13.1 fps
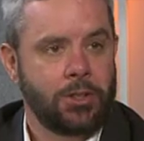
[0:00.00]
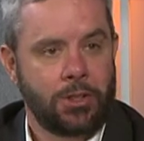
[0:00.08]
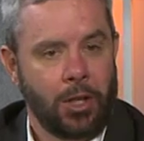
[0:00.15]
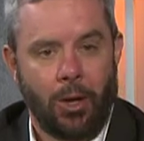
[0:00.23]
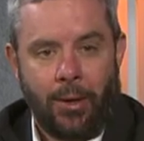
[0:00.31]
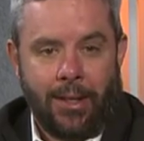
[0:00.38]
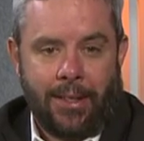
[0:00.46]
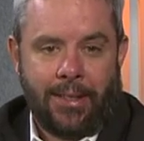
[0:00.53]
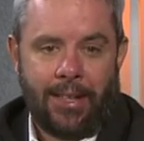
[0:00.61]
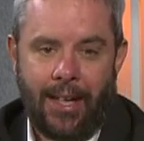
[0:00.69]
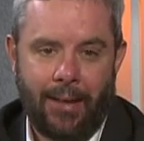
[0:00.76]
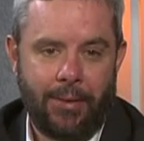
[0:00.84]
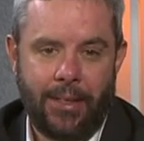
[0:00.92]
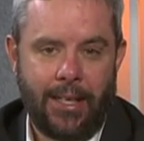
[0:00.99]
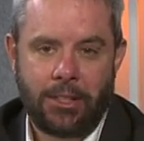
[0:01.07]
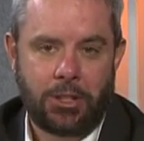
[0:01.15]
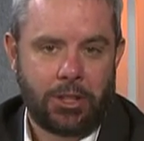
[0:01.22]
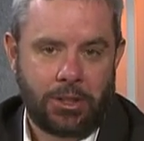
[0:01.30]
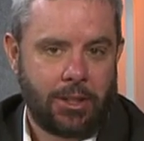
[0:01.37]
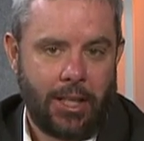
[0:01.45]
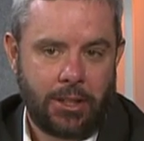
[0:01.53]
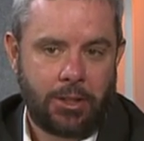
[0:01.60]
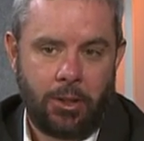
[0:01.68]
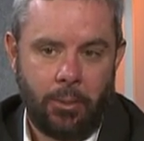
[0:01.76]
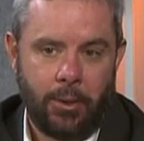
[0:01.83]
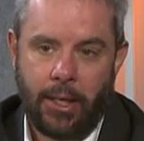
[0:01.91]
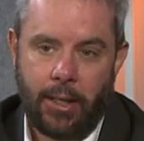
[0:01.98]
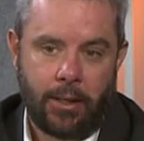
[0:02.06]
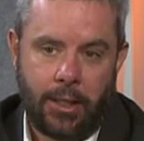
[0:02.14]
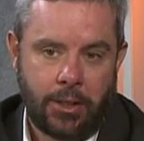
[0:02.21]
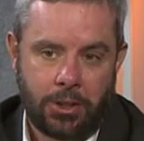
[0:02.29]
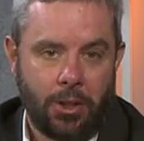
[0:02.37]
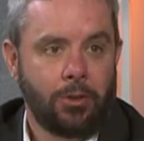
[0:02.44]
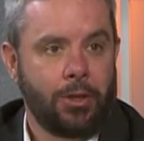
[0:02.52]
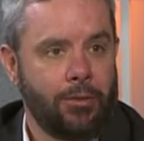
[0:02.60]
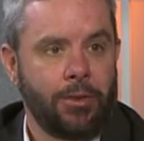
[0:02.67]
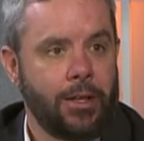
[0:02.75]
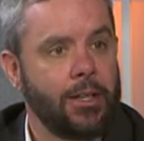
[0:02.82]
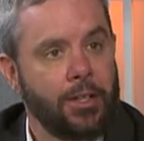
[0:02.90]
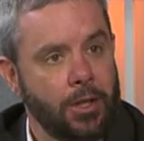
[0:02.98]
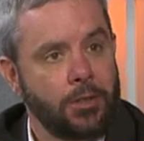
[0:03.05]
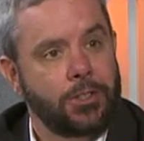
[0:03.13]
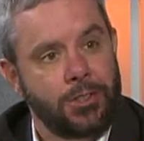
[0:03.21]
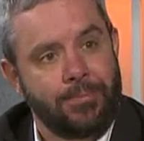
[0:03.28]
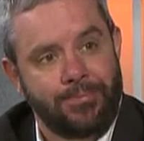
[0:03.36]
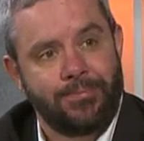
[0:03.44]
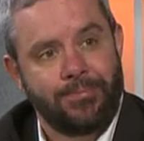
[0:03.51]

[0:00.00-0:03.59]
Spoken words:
So, I mean, that's human, and kids are no different than adults.